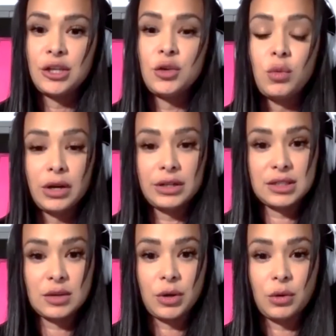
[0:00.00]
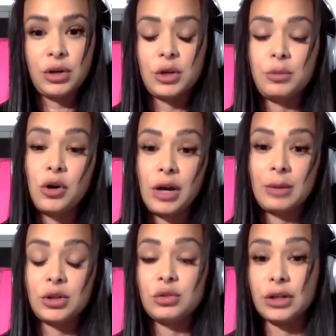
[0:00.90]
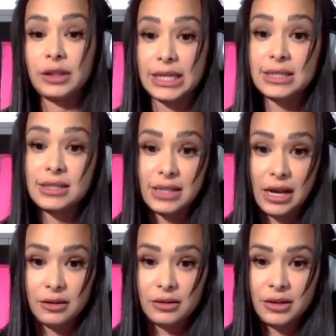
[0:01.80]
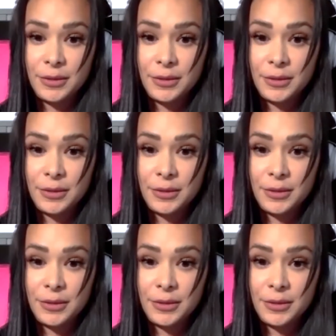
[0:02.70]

you wanted somewhere where your program could really excel